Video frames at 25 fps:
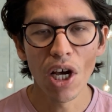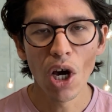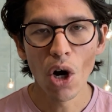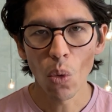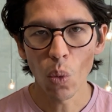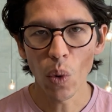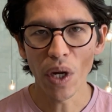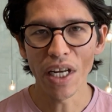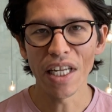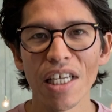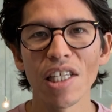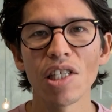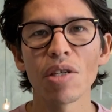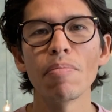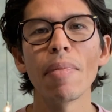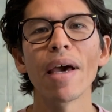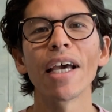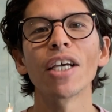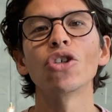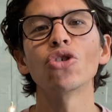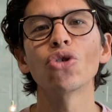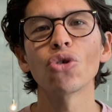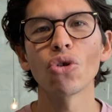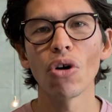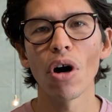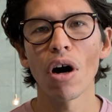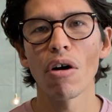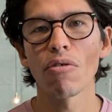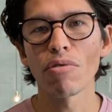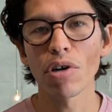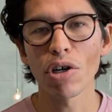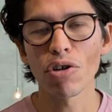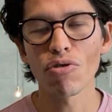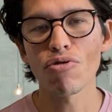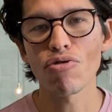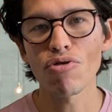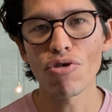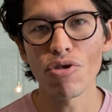we to make sure our
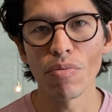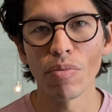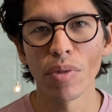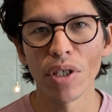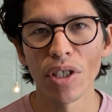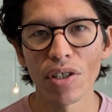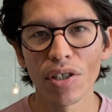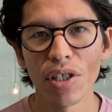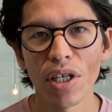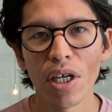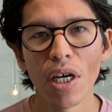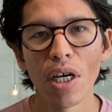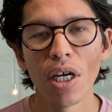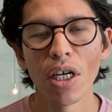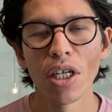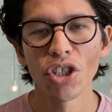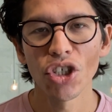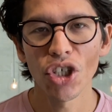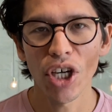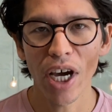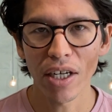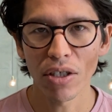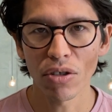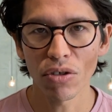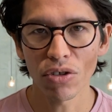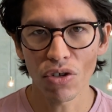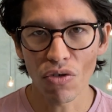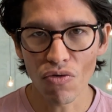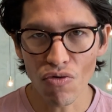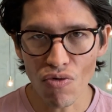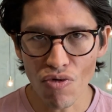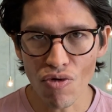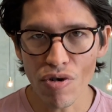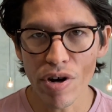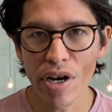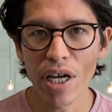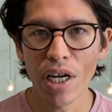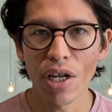recruitment channels are
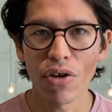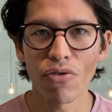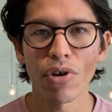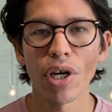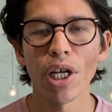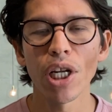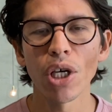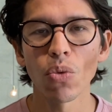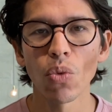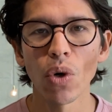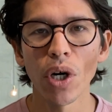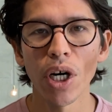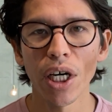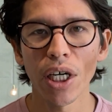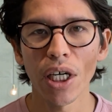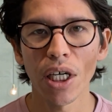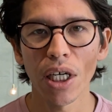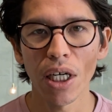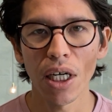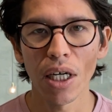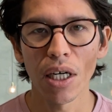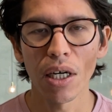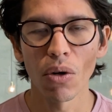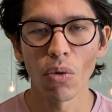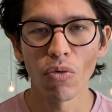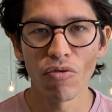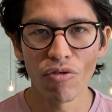really, really working,